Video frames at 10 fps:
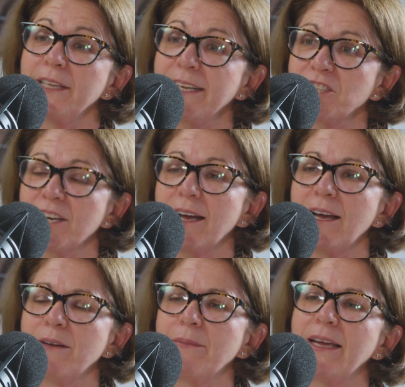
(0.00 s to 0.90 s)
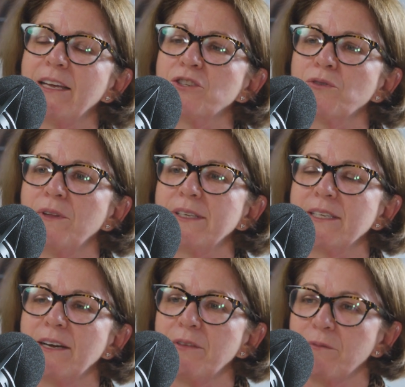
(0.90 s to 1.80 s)
ledger and making sure there's
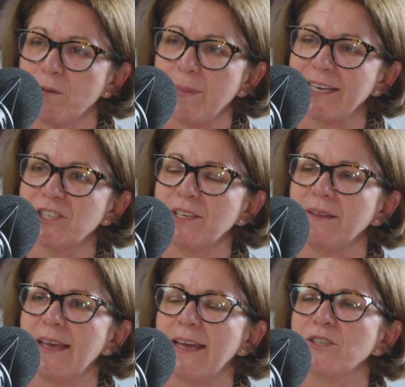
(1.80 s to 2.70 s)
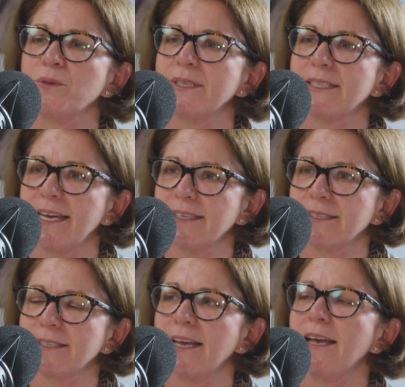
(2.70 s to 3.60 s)
enough information in there to assess.